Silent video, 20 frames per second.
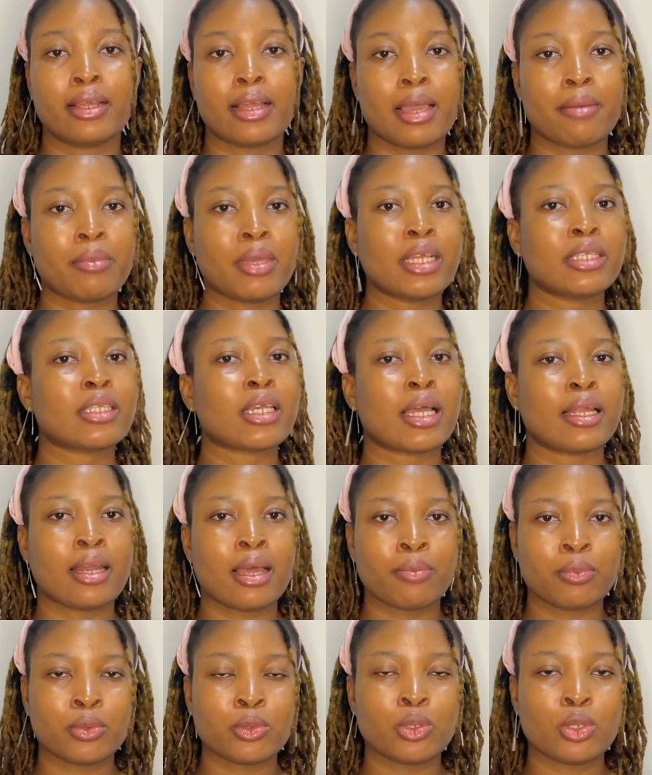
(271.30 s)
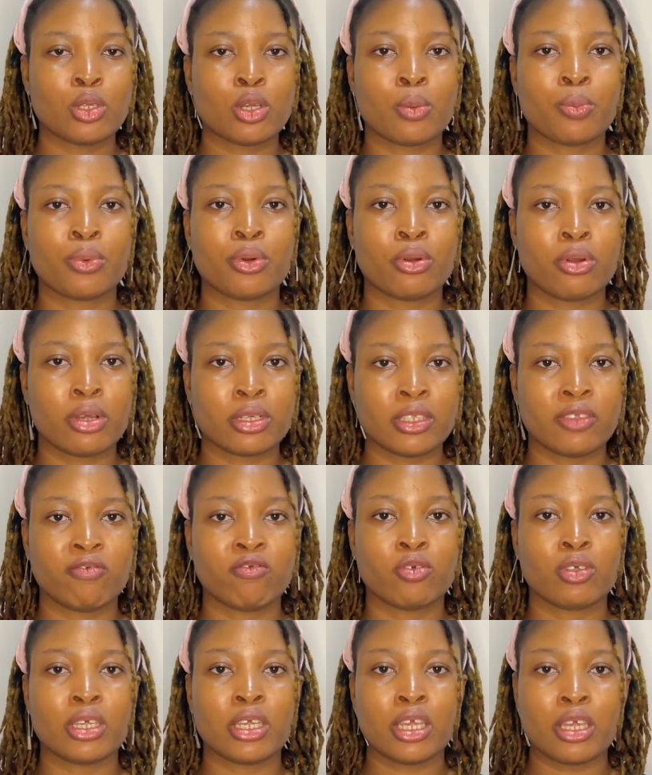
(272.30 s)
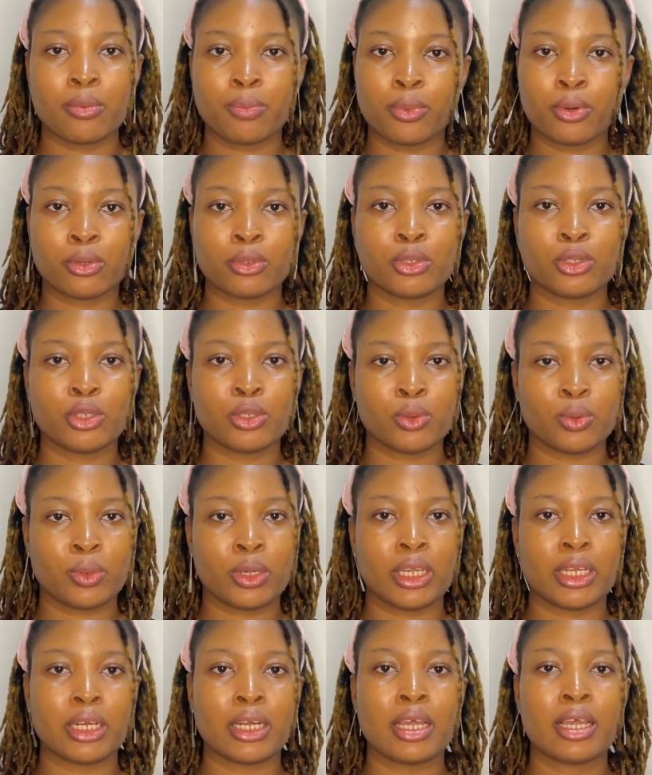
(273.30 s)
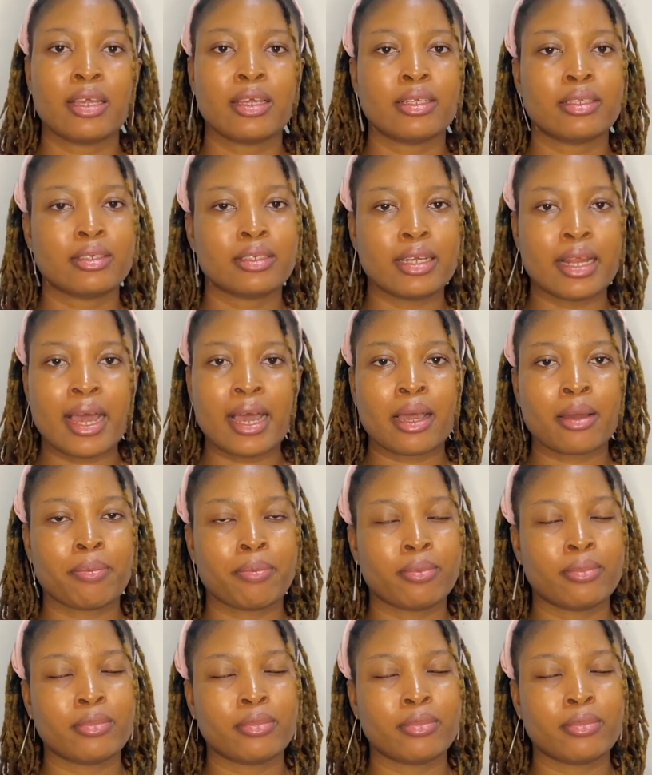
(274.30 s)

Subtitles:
It can happen to your product if you keep on doing dark